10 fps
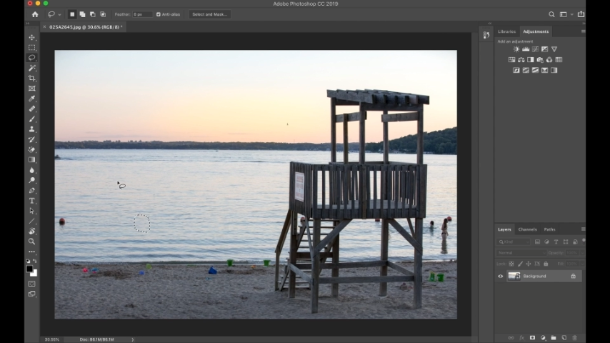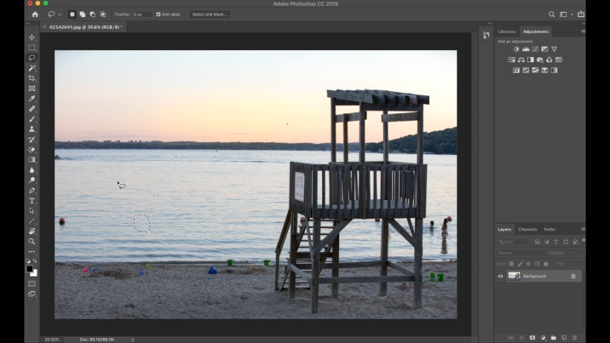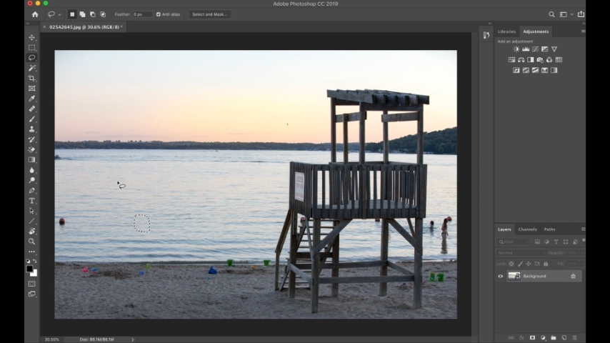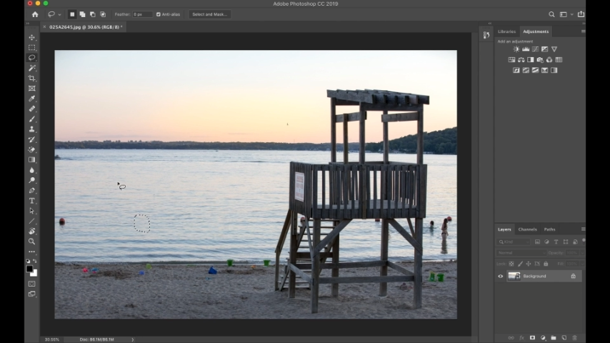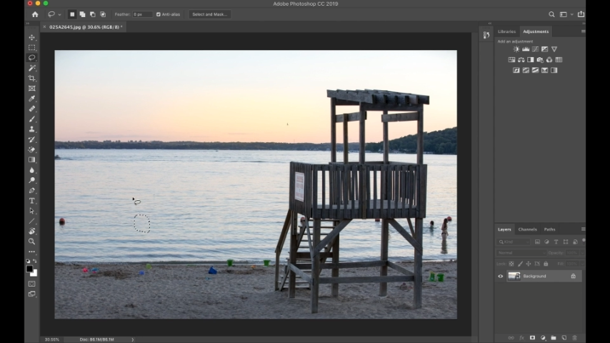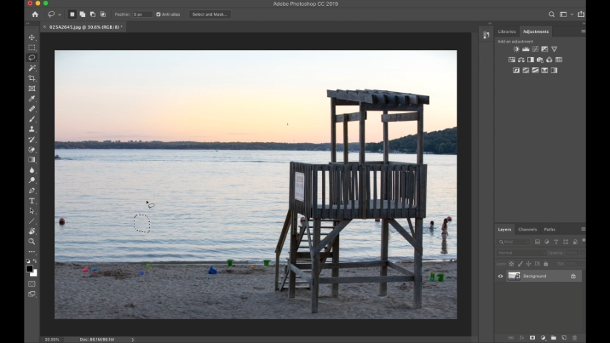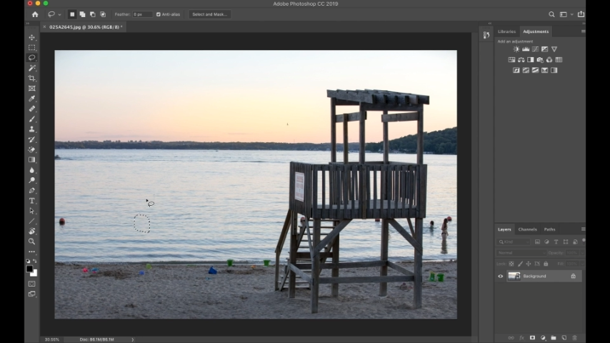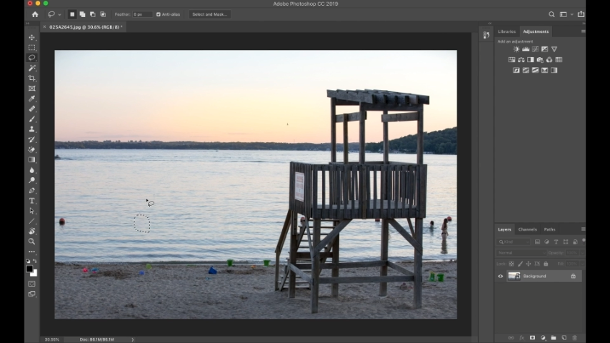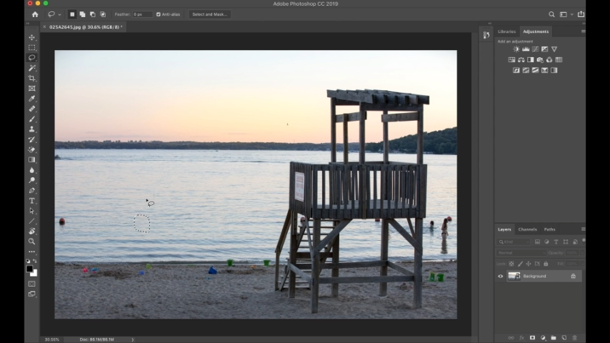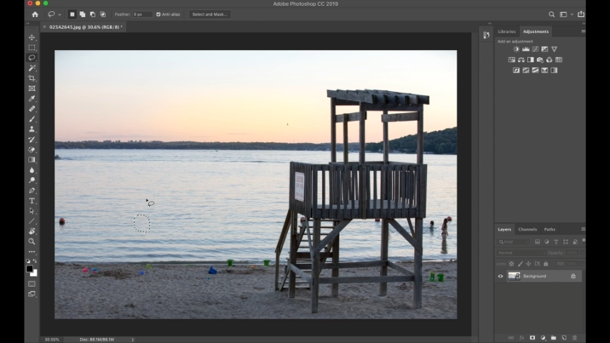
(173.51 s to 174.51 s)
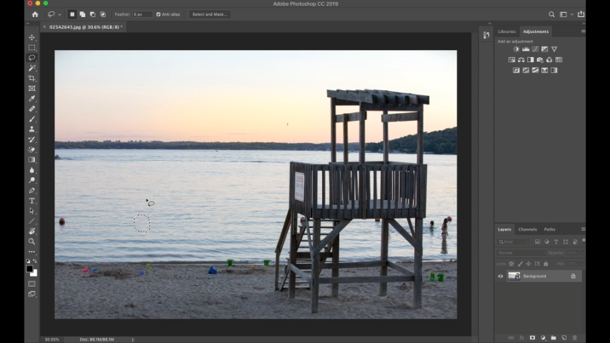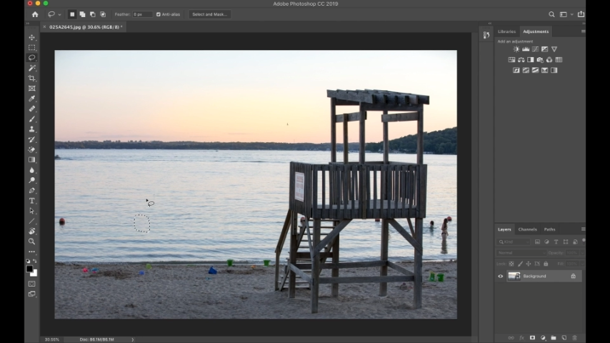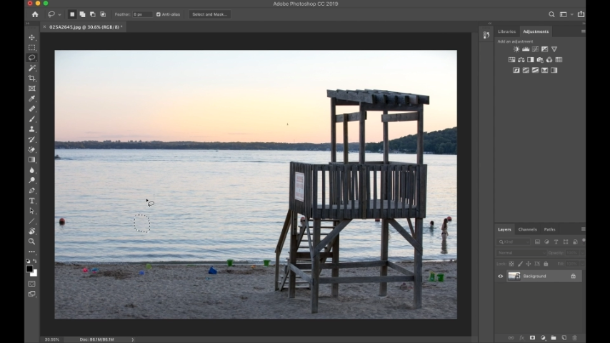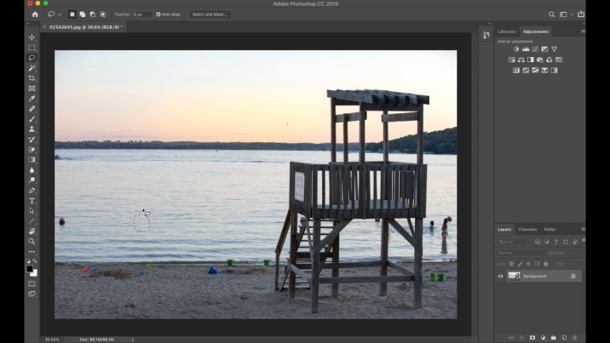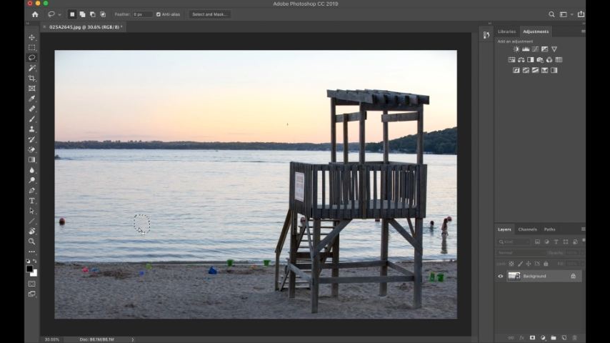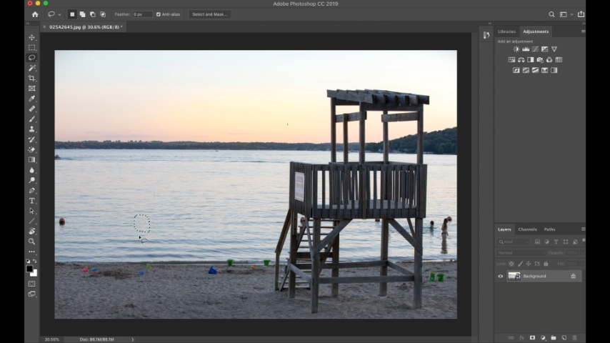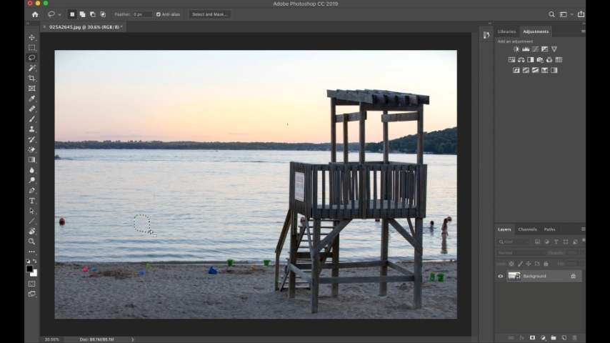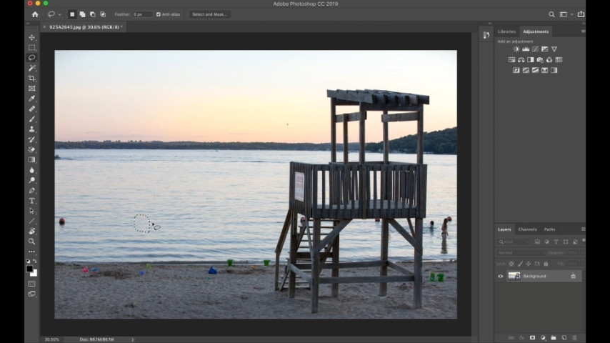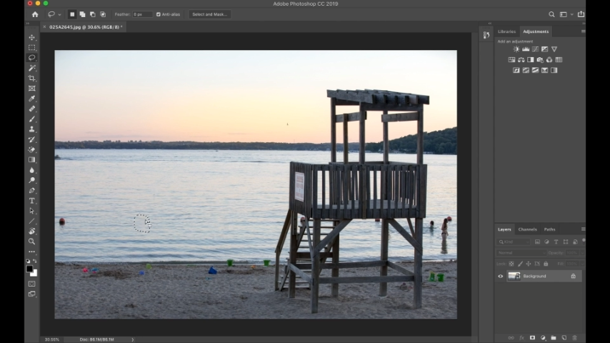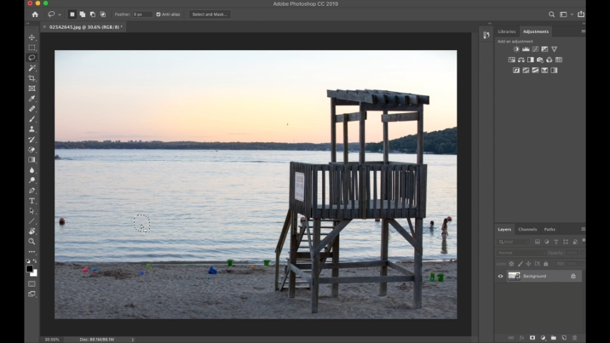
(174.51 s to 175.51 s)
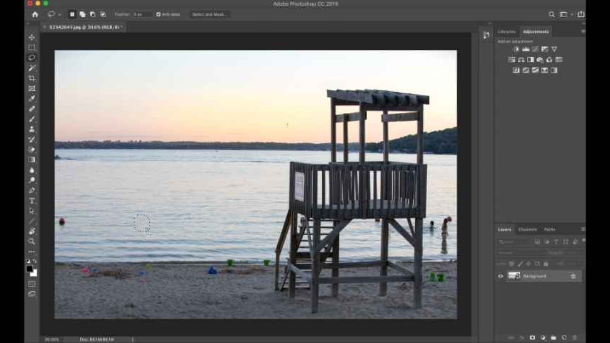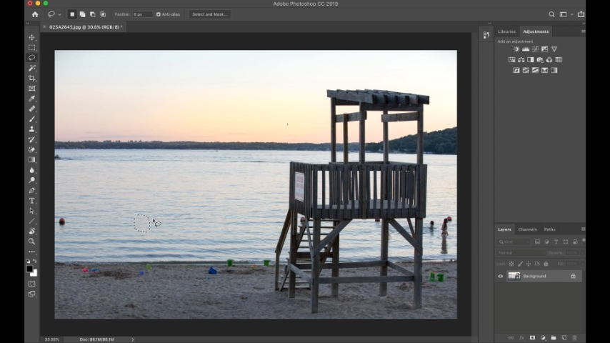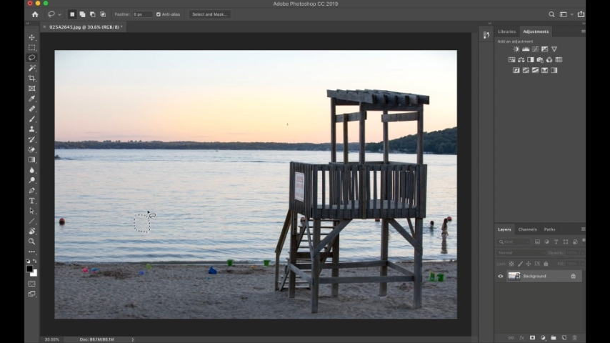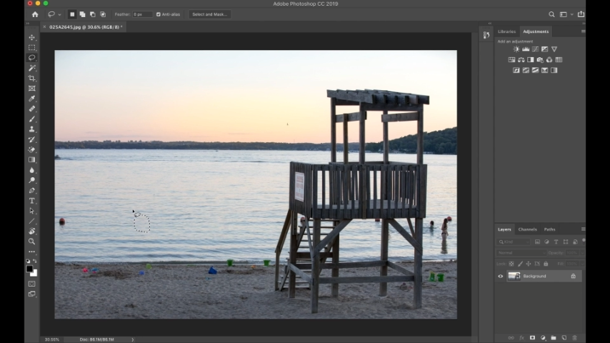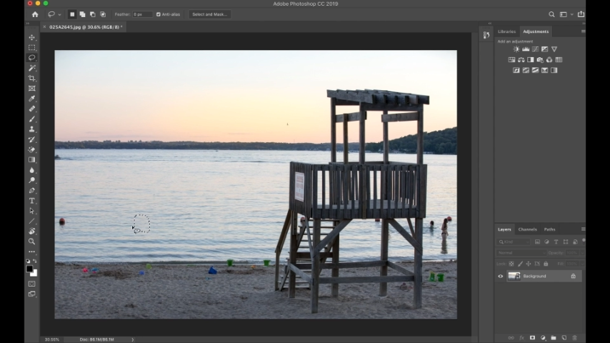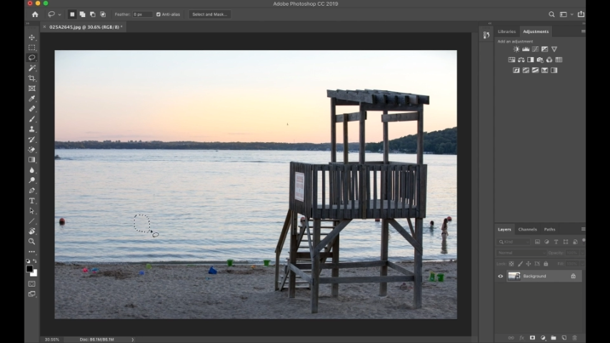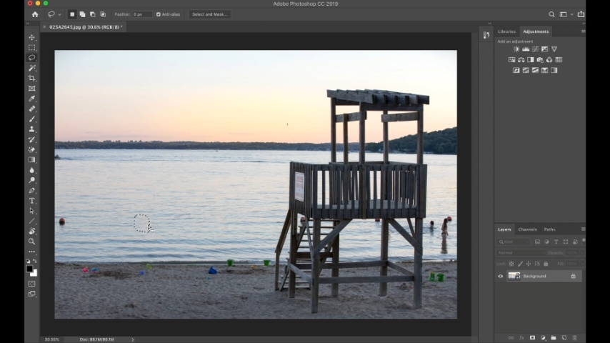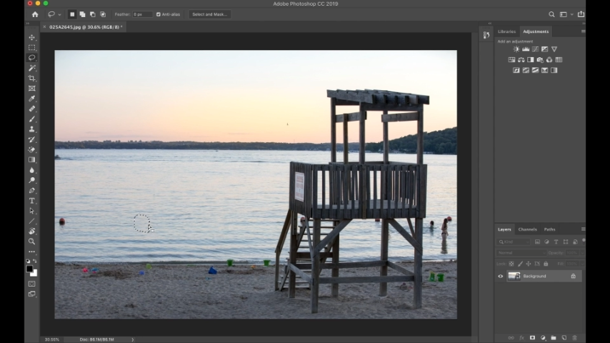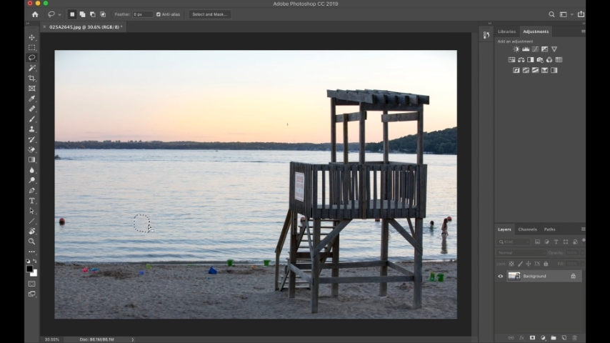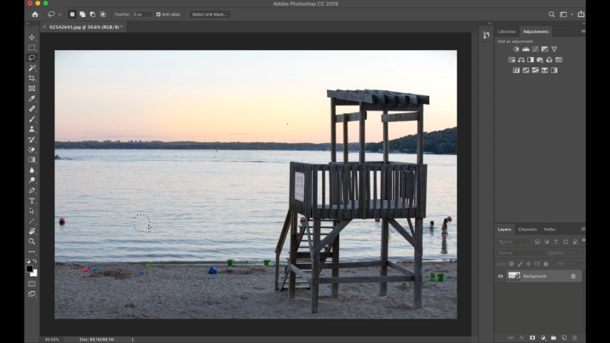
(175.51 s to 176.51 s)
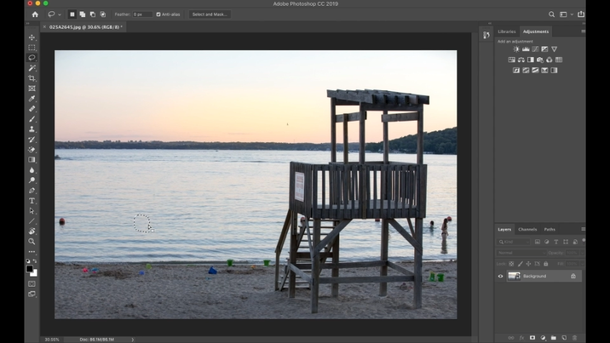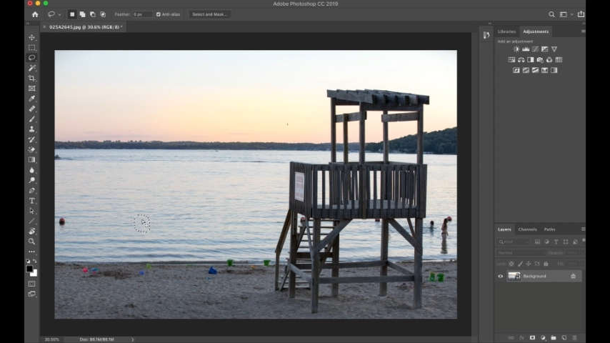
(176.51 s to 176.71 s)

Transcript: (no speaker visible)